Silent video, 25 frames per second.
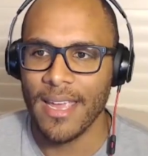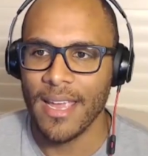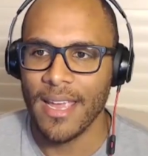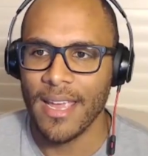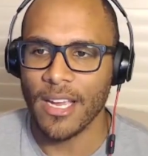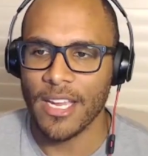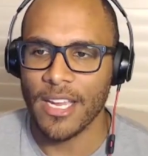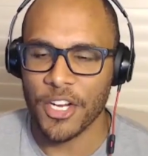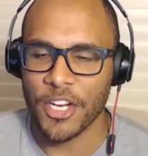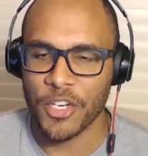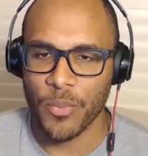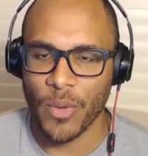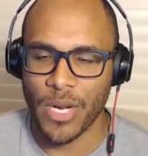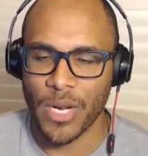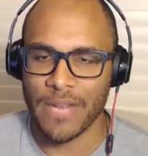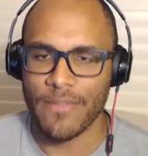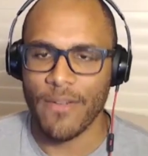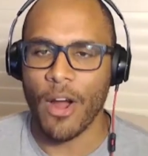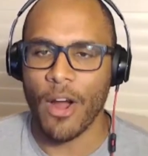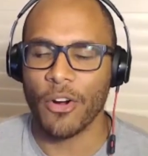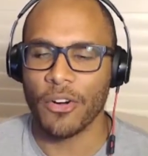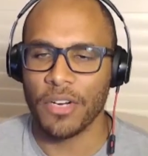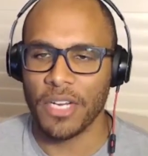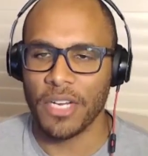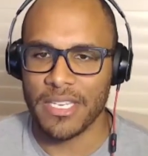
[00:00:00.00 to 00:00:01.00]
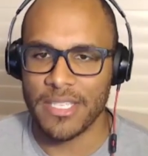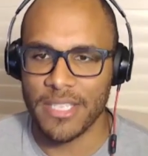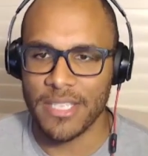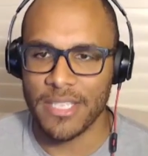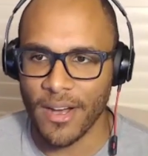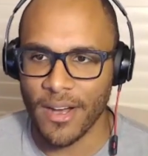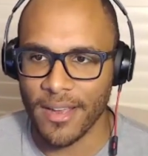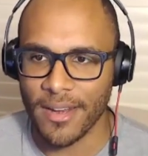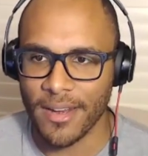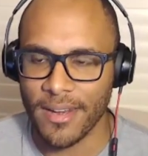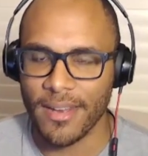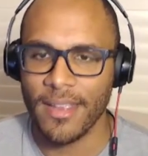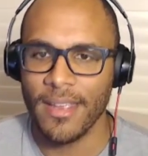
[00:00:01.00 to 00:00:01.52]
Uh, here's what I've already
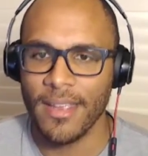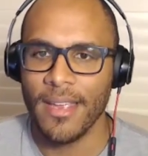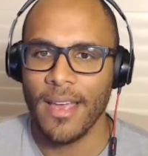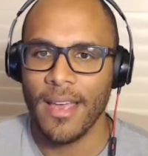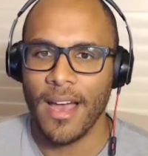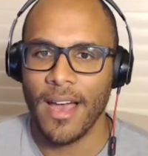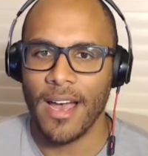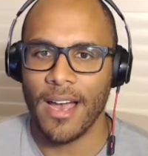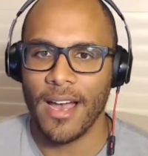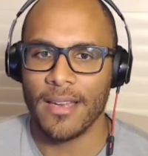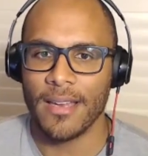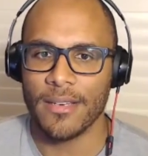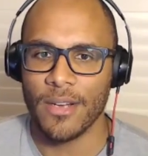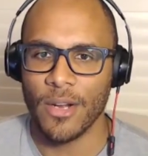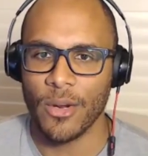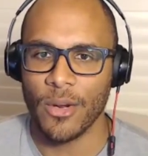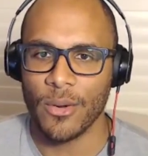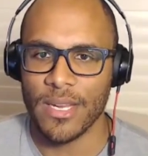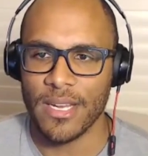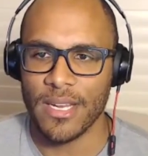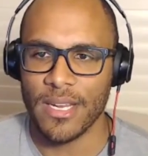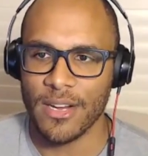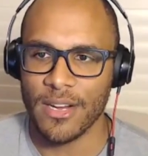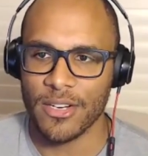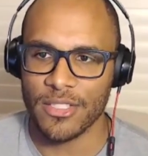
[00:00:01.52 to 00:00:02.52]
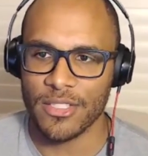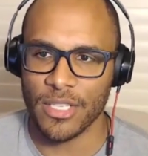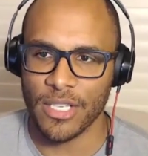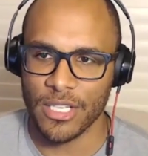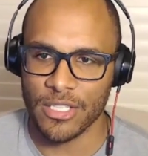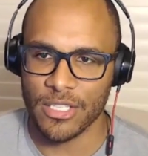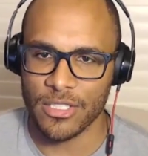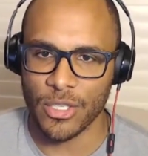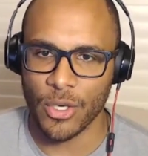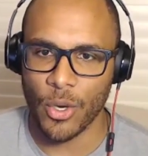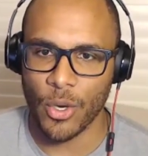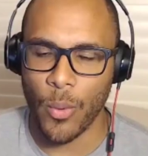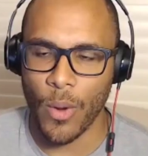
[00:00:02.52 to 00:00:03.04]
done. Uh, you know, here's the
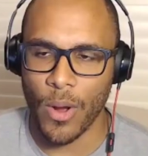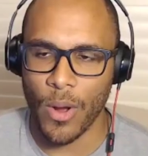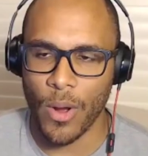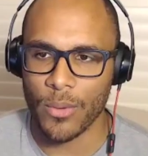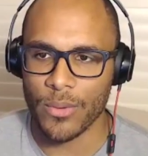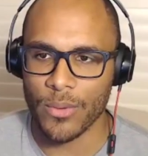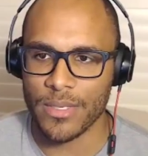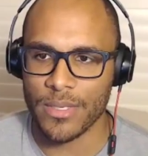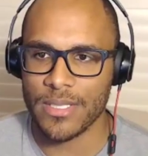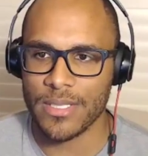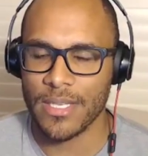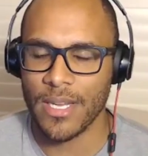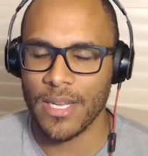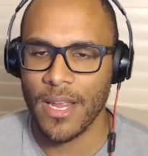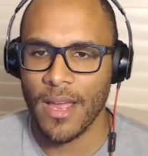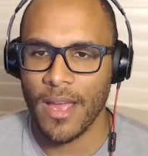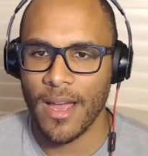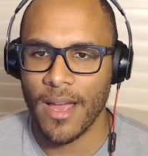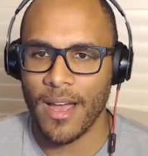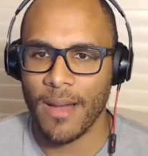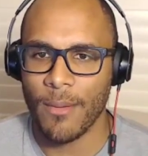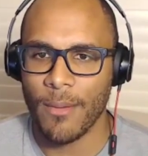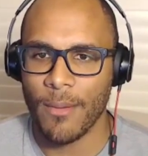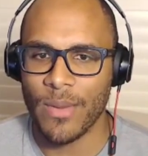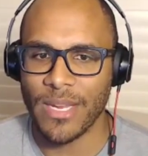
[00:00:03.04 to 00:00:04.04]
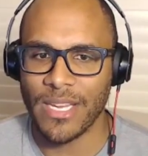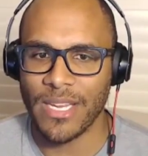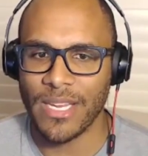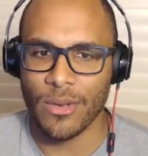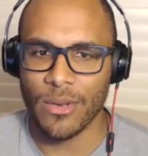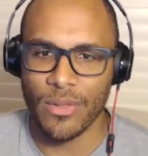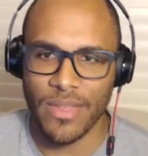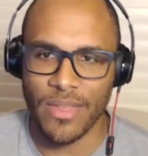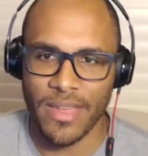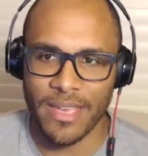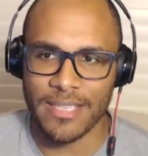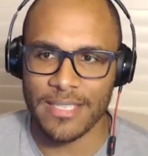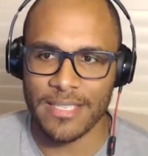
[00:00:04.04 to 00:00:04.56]
here's the quotes. Uh, we can do
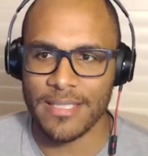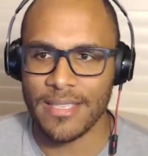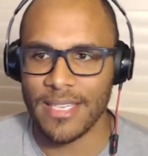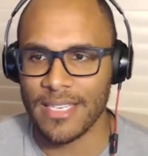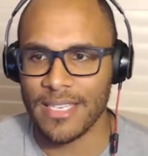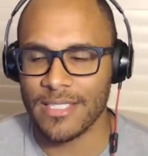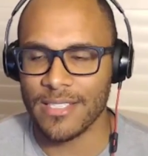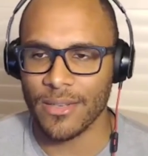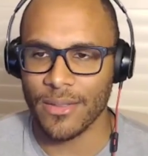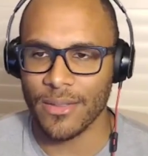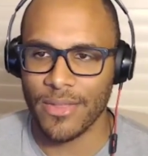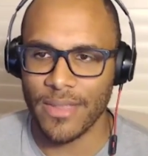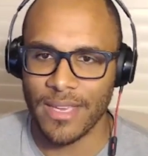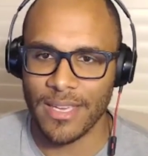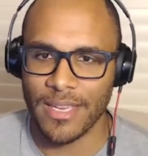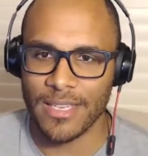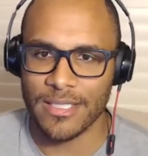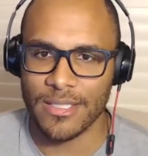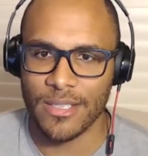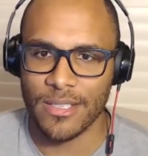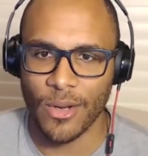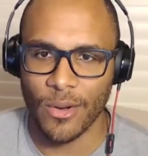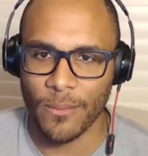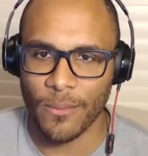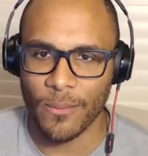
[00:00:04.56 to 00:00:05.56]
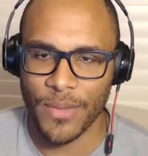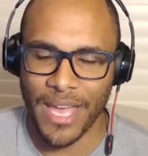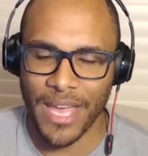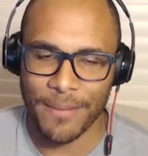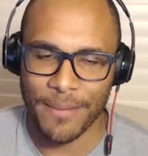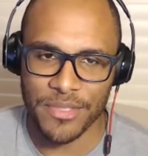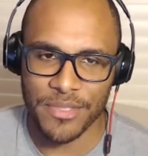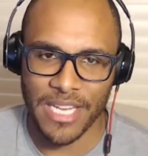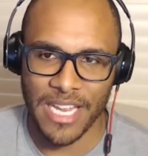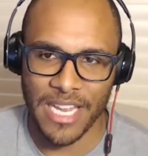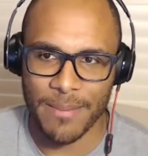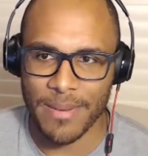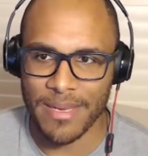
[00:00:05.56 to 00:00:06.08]
this, this, or this. You know,
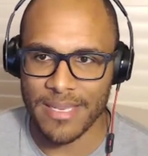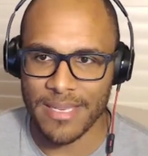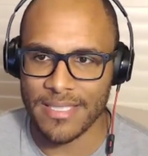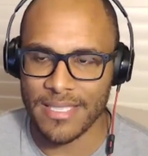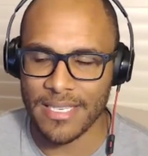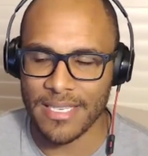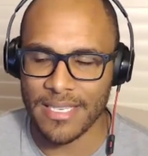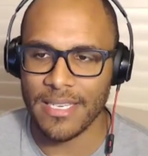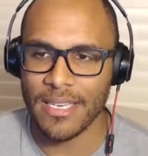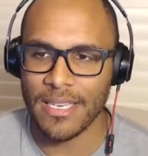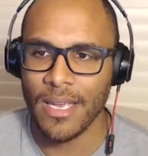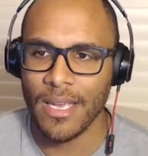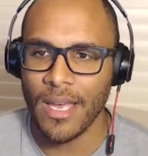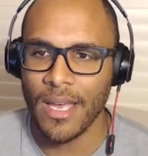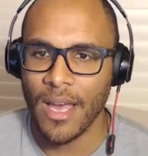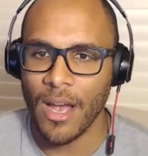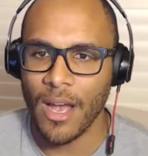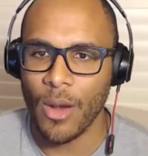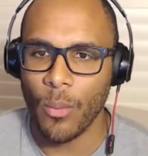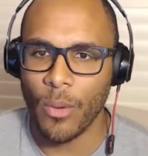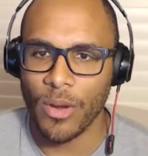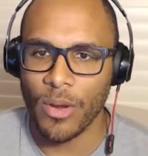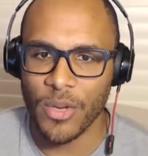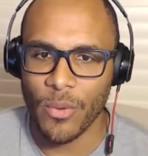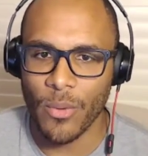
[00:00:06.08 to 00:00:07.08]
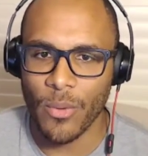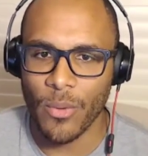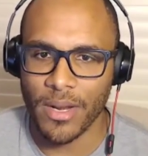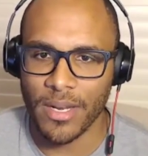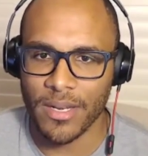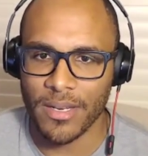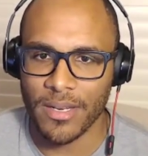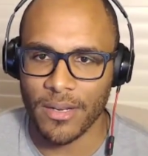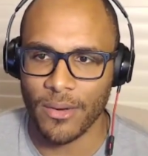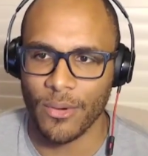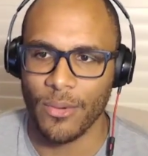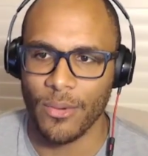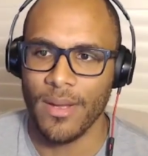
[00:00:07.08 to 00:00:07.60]
option A, B, C. Uh, what do you want to
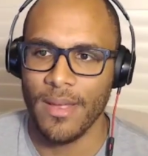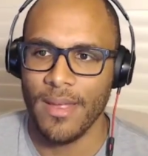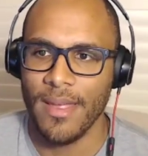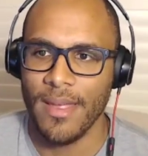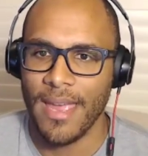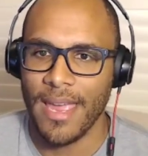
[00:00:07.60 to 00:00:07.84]
do?"